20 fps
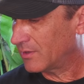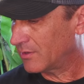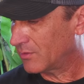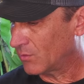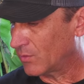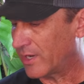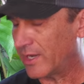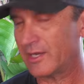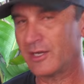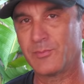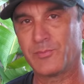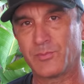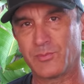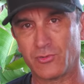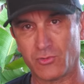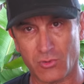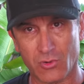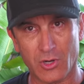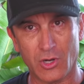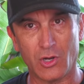ran a
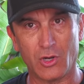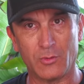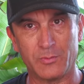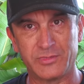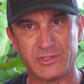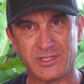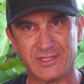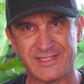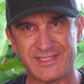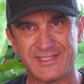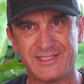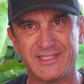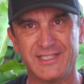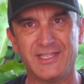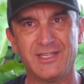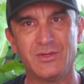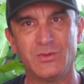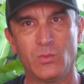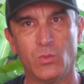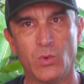probe to
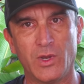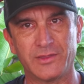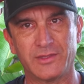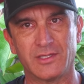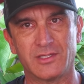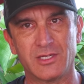see what the